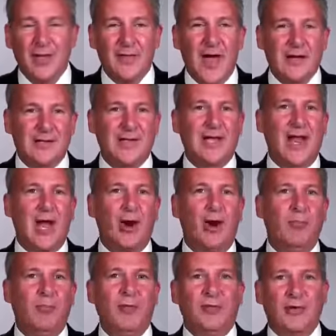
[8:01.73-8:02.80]
That's it. I
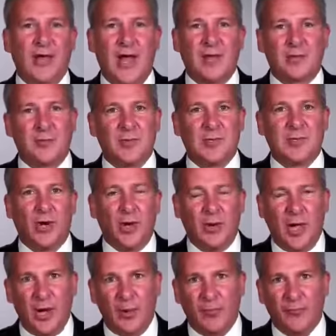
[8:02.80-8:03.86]
hope this announcement is
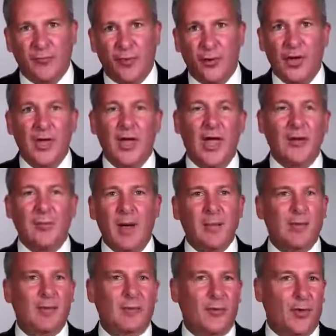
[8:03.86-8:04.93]
helpful. And
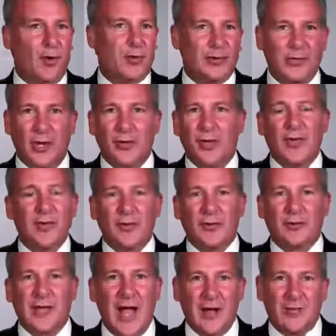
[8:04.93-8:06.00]
remember, of course, you know,
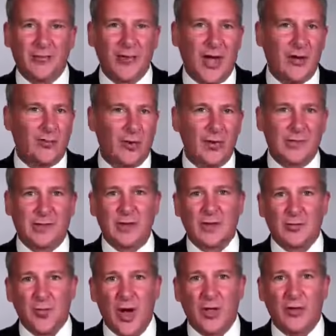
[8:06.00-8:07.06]
there's downside risk
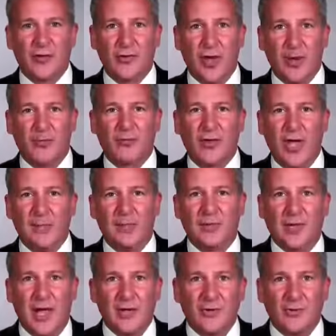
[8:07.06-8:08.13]
as well as upside
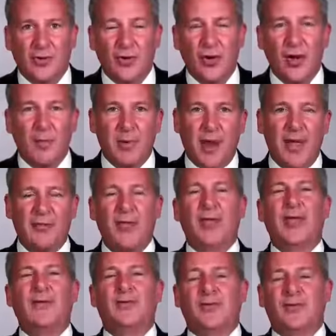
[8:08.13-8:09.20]
potential. But I
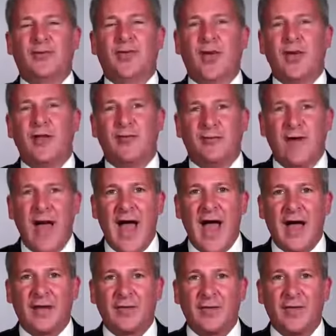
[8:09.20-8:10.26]
think if you study the
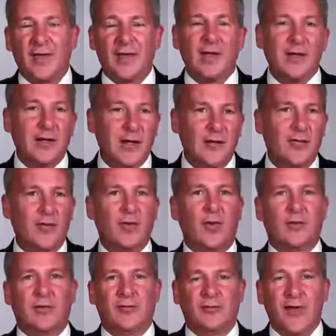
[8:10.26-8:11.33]
facts, given
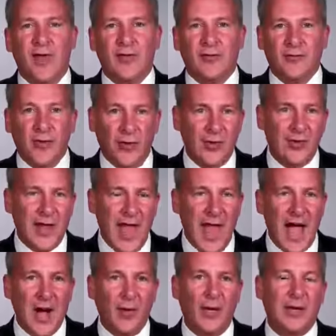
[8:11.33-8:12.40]
what the Fed is doing
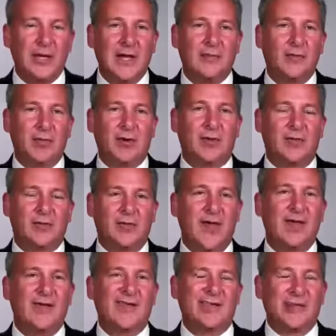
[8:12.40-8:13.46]
now and given what the
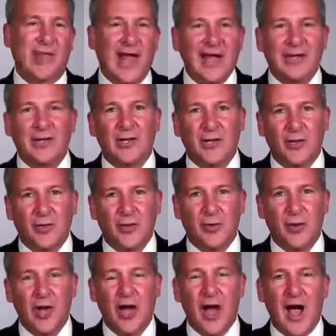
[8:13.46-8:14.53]
Fed is likely to
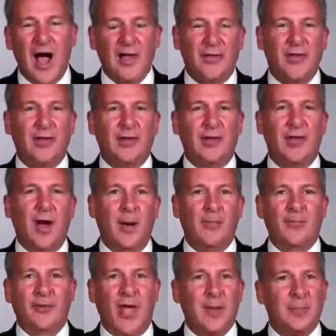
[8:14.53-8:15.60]
do, I think the
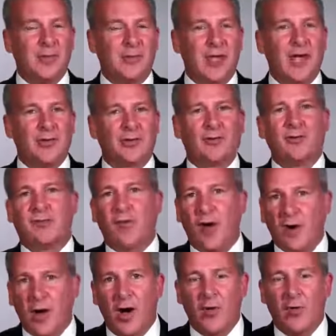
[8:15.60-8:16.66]
upside potential
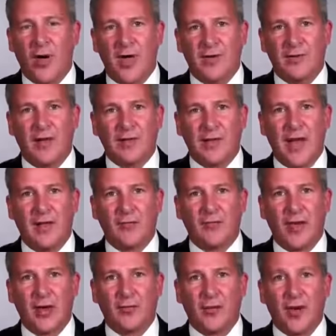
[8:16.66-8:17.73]
far outweighs that
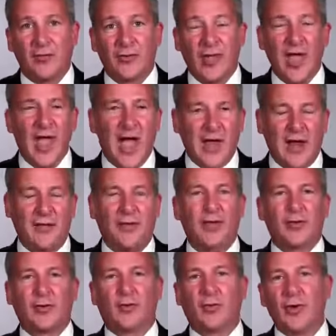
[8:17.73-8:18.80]
downside risk. And I
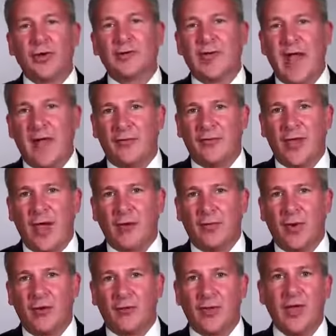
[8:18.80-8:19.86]
think the real downside
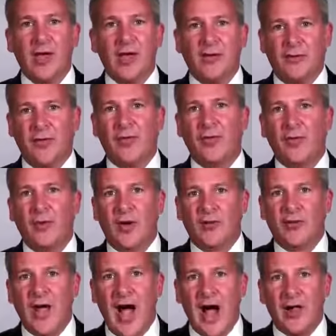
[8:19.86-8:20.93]
risk is in the
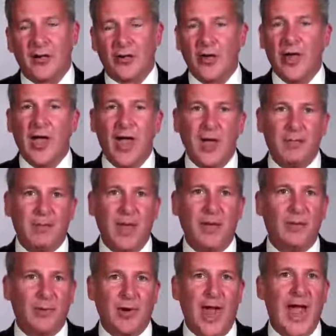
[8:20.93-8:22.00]
US dollar. And
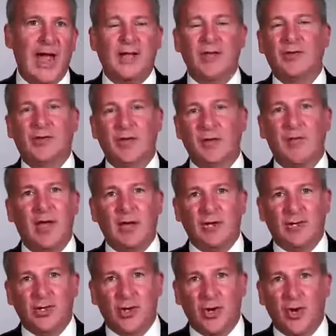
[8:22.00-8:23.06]
Ben Bernanke is going to make
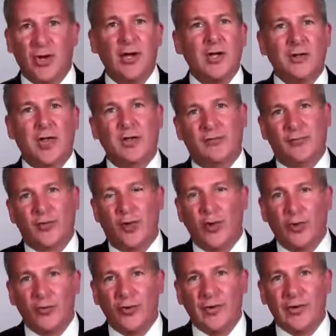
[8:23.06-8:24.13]
sure that if you're
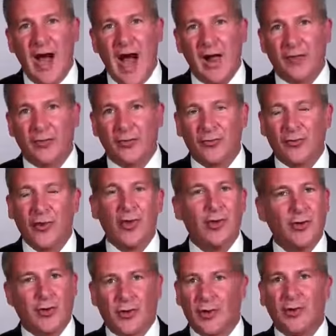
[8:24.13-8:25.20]
holding dollars,
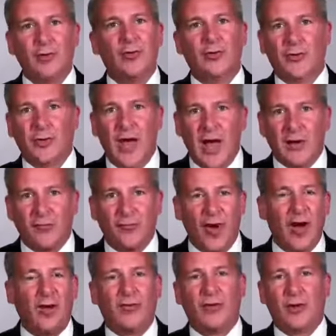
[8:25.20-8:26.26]
you're going to lose a lot of
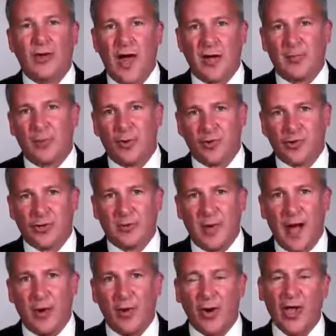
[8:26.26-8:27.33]
wealth and a lot of purchasing
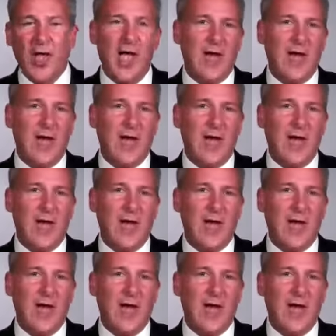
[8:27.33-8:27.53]
power.